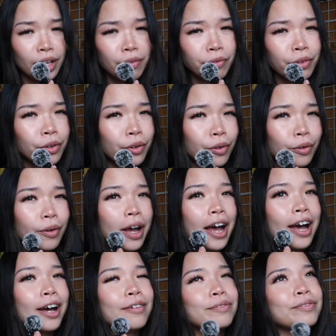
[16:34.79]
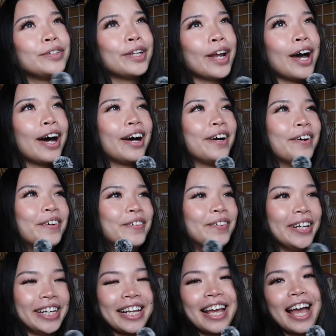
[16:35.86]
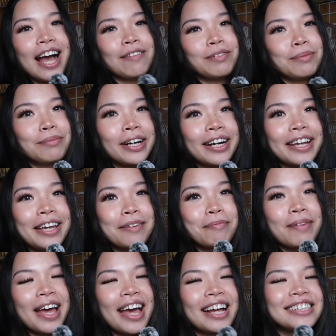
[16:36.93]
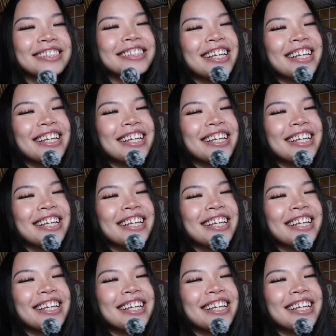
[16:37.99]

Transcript: If you have not already have a market bag,